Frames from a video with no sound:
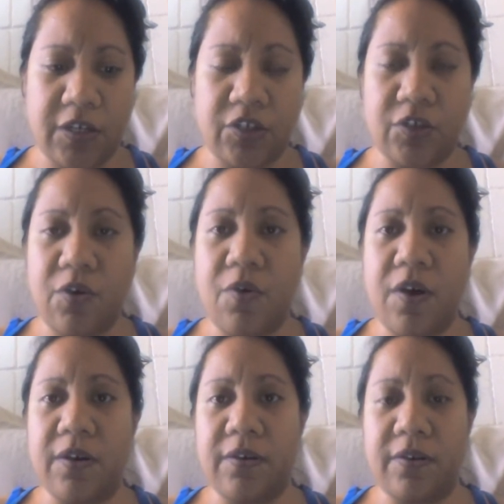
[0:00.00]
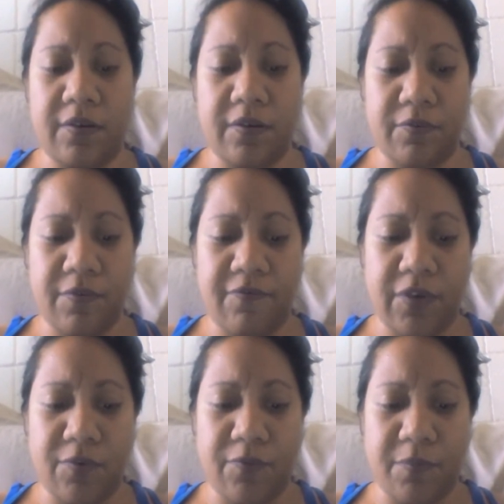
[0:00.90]
go on a
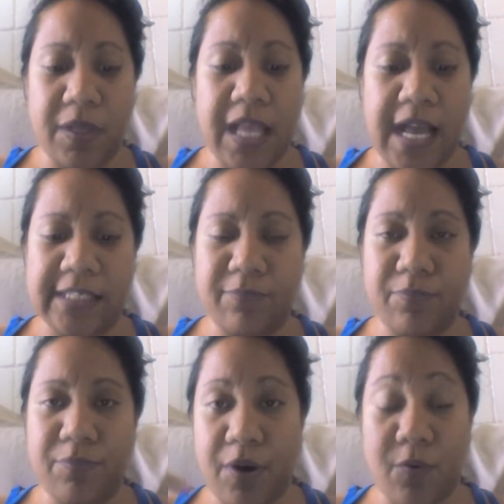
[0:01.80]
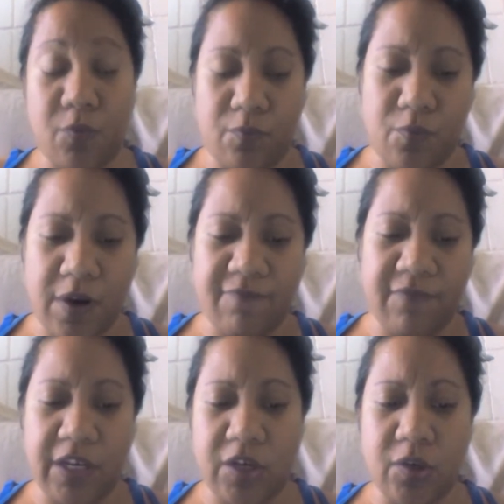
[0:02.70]
review from the last part 1
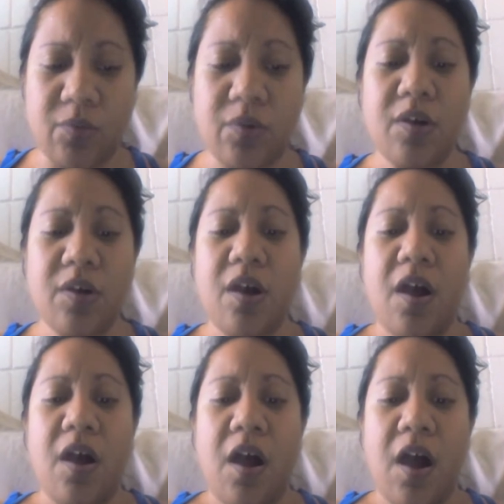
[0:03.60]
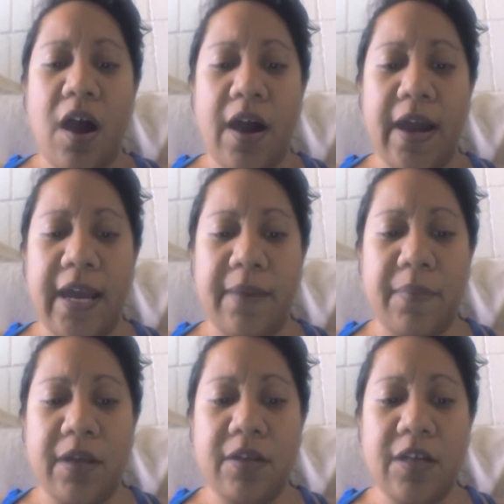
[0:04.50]
video. I
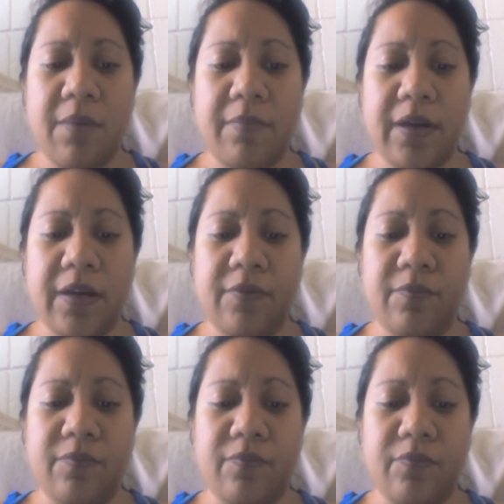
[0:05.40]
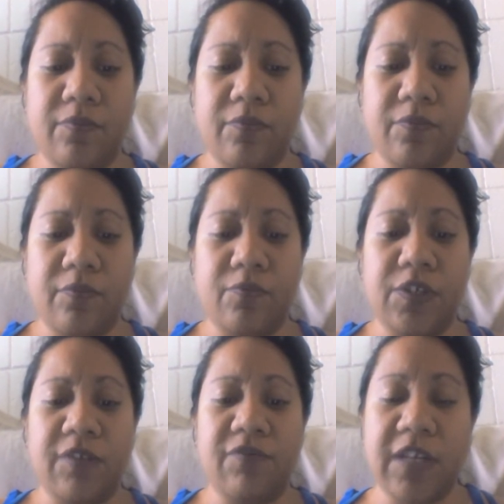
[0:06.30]
mailed out
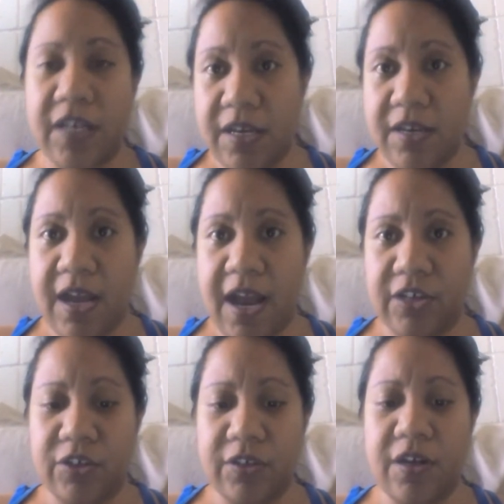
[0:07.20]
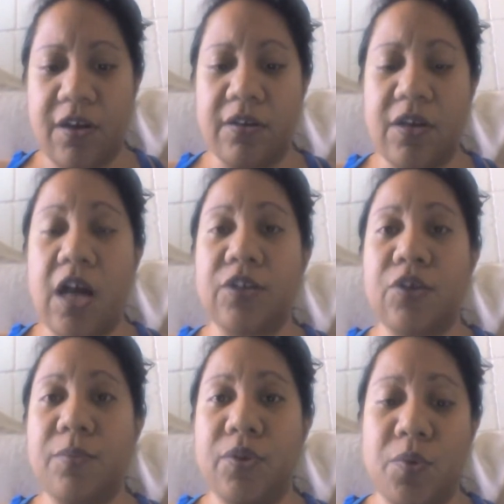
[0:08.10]
received the kit actually on
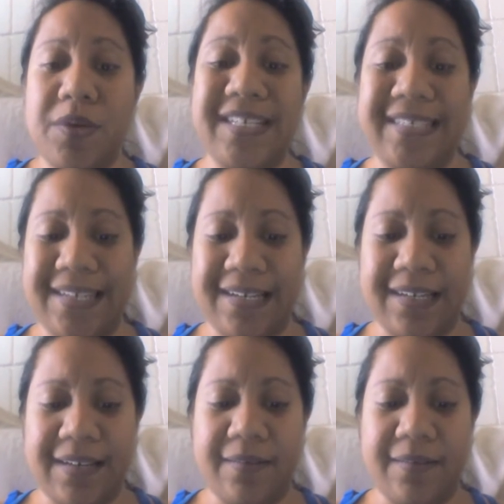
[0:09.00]
October 22nd